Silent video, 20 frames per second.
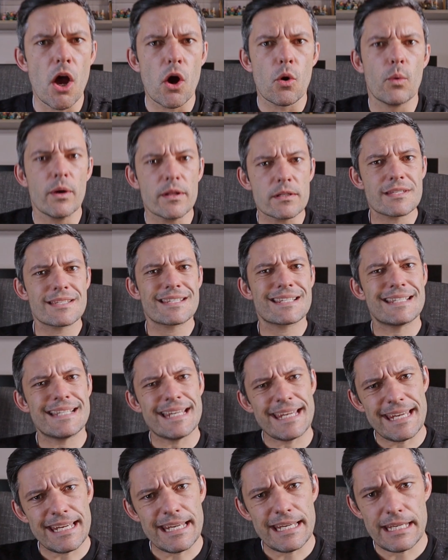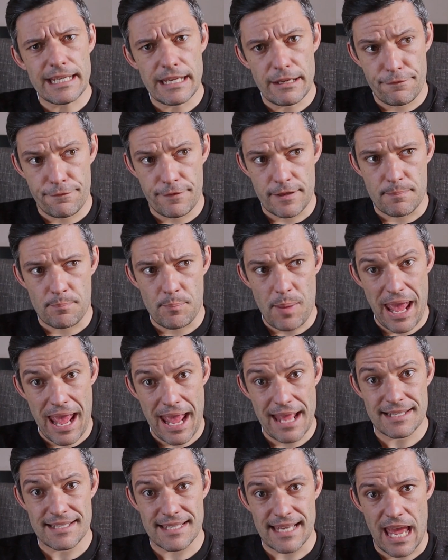We'll see if it
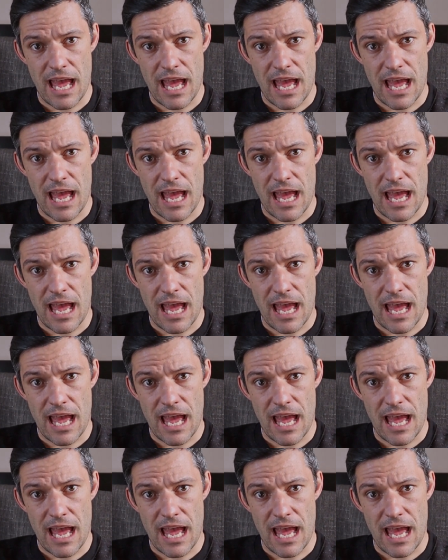pans